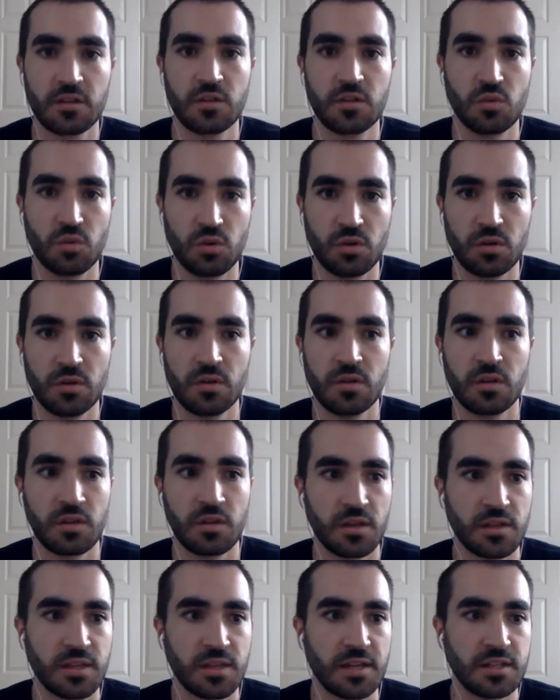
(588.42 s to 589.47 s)
cool.
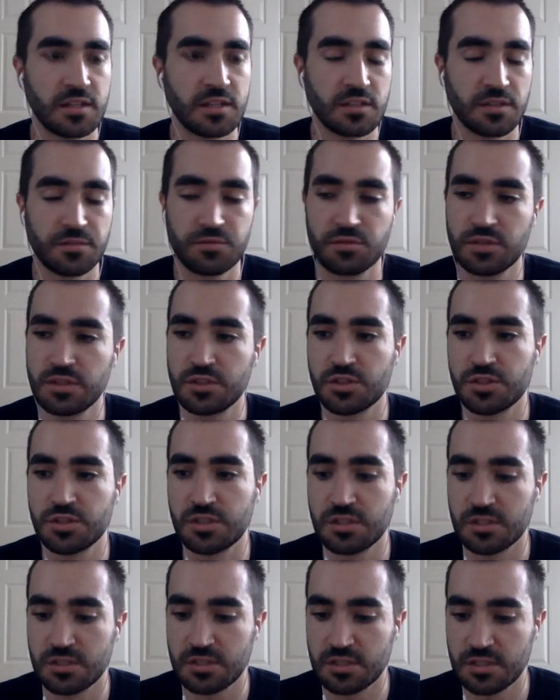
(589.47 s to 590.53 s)
Yeah, d- definitely interesting
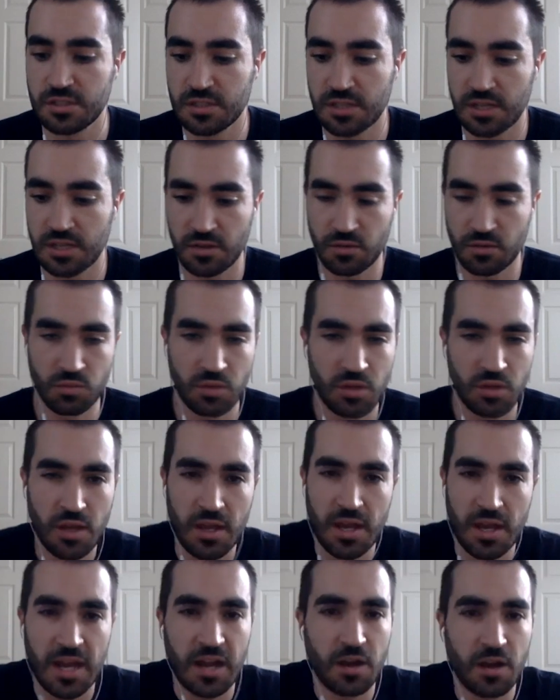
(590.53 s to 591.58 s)
to see kind of
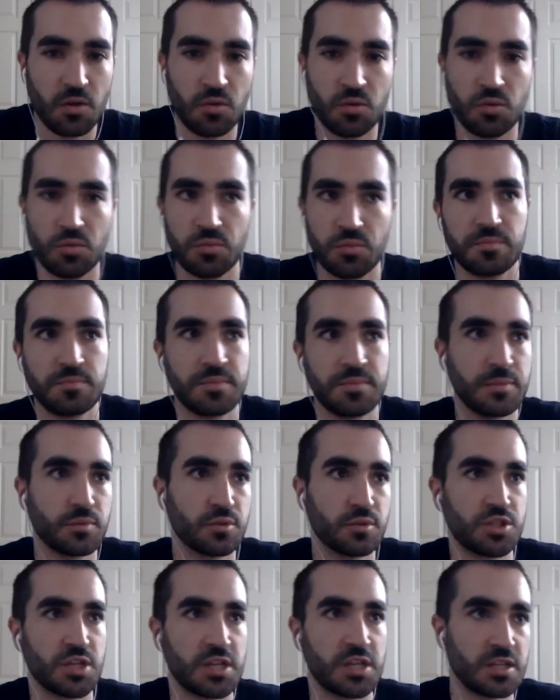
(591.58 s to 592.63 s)
how people
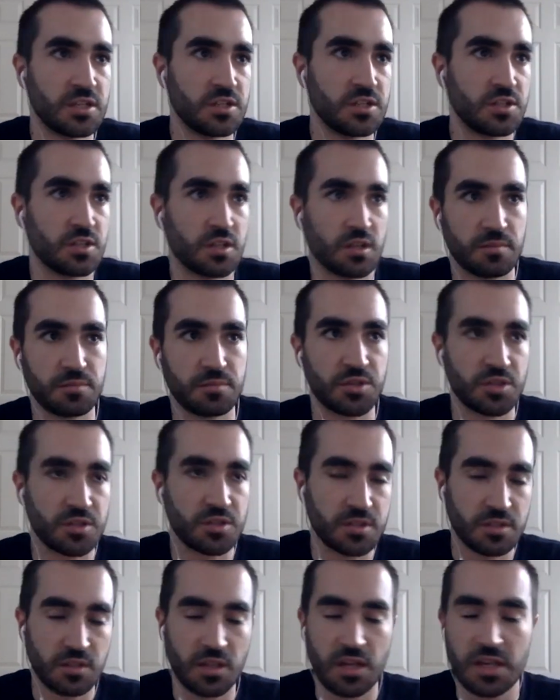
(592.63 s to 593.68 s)
change. I'm sure it's
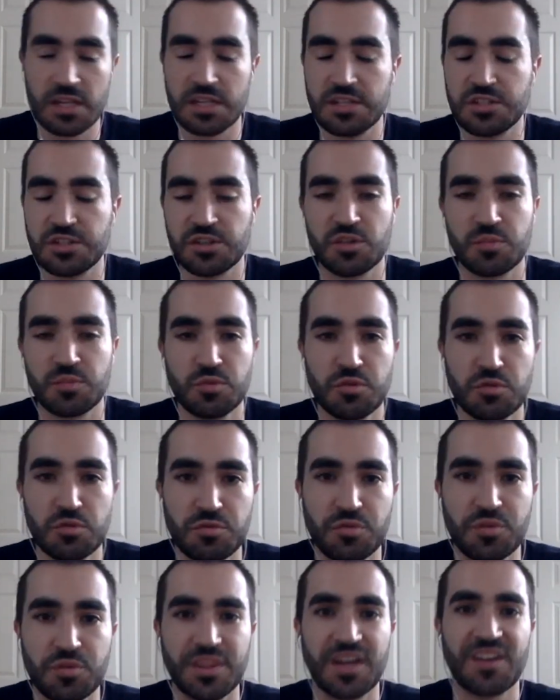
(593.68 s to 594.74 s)
a lot easier to
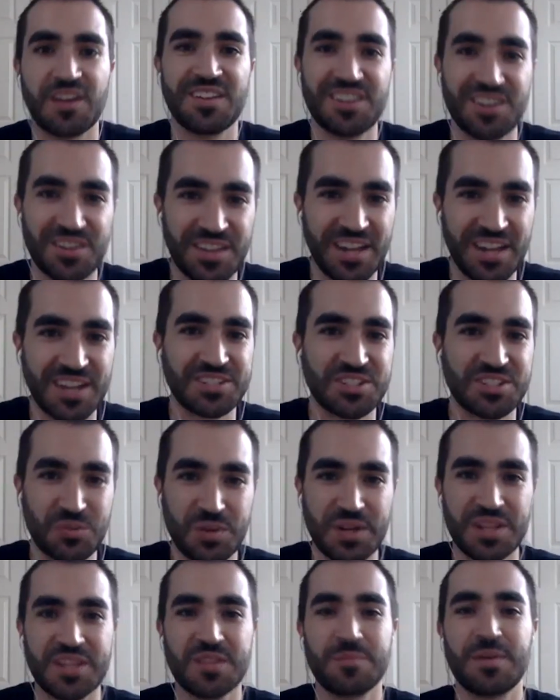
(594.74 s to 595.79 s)
move without you know the extra
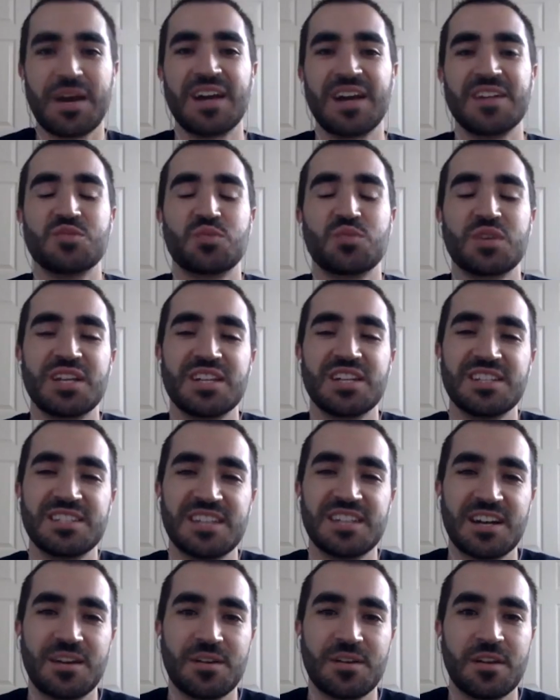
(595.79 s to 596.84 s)
weight of the pads weighing you
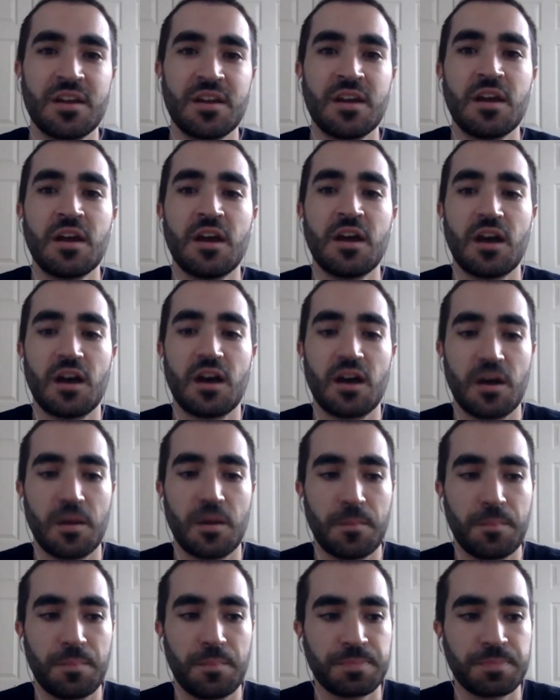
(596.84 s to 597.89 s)
down.
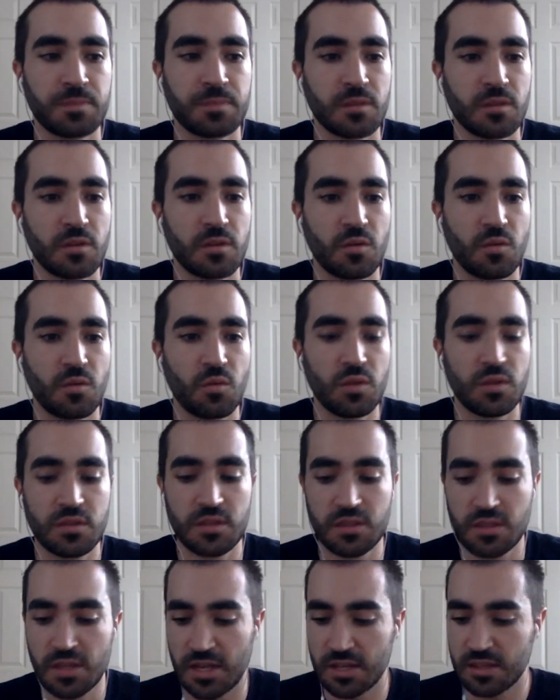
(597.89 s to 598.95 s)
Um, one
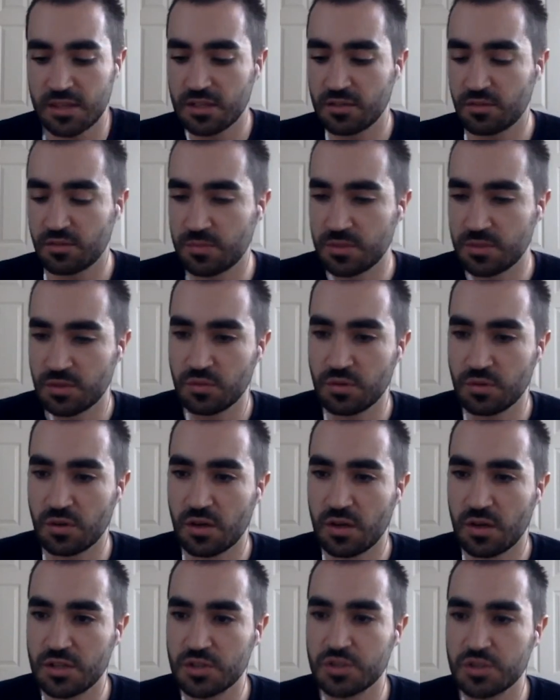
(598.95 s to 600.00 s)
thing that I think would be
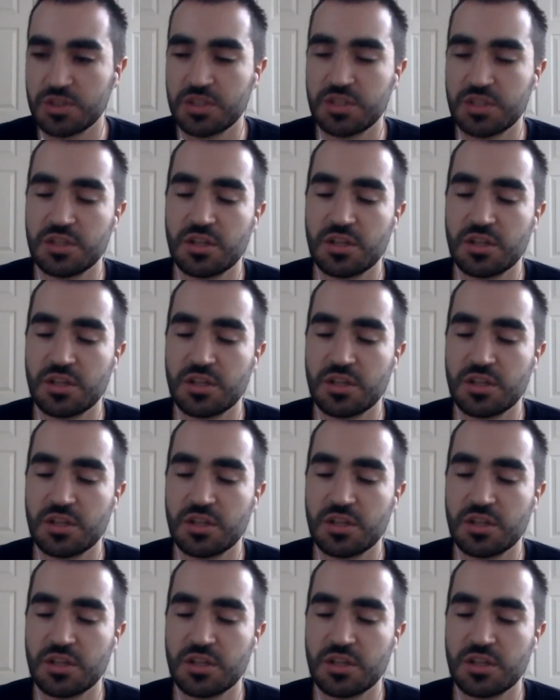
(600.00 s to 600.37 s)
uh, interesting to